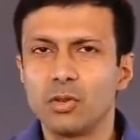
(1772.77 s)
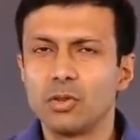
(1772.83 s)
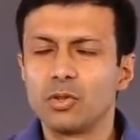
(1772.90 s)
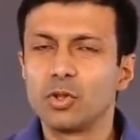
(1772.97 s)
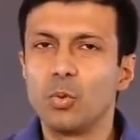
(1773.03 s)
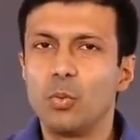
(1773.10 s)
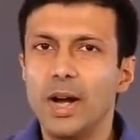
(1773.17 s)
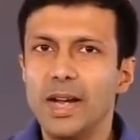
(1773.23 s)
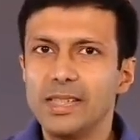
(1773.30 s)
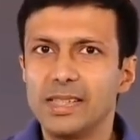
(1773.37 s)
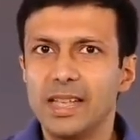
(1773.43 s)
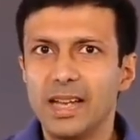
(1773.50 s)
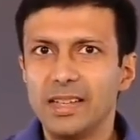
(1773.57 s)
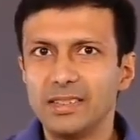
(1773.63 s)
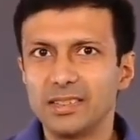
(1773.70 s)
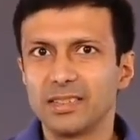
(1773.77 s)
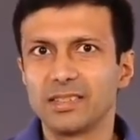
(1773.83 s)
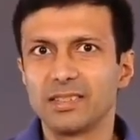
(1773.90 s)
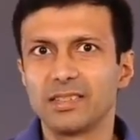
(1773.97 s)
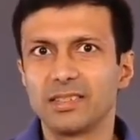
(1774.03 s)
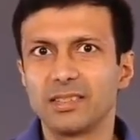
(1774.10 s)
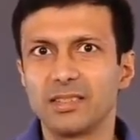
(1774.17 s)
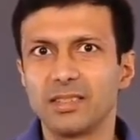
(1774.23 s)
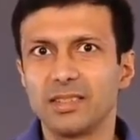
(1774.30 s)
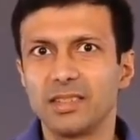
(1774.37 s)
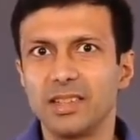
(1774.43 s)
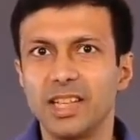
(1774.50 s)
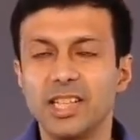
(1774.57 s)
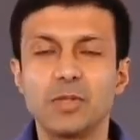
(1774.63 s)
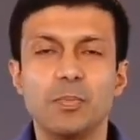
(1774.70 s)
So why is that?
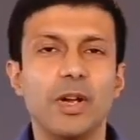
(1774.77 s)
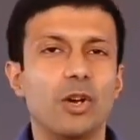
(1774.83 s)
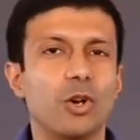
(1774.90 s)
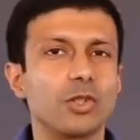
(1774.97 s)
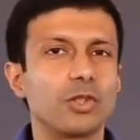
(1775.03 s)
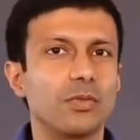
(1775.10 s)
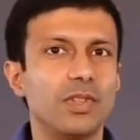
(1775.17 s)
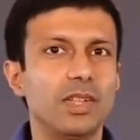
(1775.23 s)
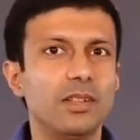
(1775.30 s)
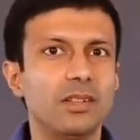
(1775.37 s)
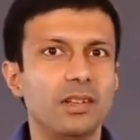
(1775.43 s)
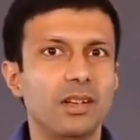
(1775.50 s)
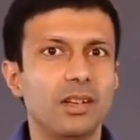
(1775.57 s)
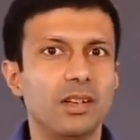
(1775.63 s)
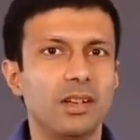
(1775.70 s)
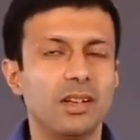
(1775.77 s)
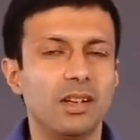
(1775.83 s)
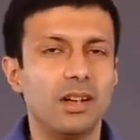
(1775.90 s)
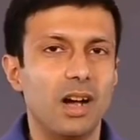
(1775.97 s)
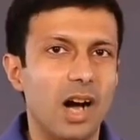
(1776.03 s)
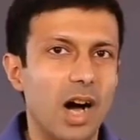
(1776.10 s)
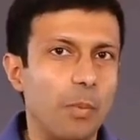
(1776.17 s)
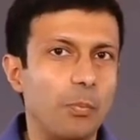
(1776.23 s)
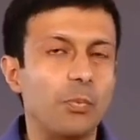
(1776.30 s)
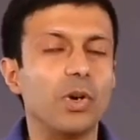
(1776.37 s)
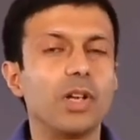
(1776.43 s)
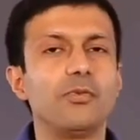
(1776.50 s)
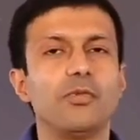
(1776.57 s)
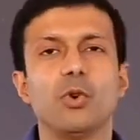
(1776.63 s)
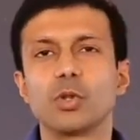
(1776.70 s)
It's because of the
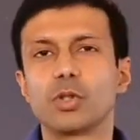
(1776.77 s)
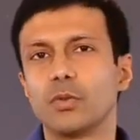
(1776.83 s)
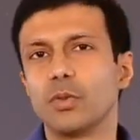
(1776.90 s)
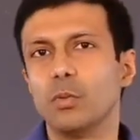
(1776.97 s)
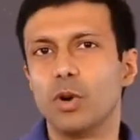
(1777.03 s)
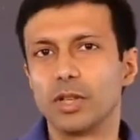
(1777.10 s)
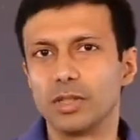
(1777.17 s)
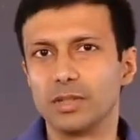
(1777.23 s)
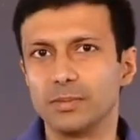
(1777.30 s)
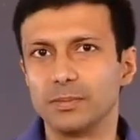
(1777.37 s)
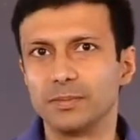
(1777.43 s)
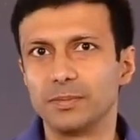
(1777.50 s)
upward force of the water.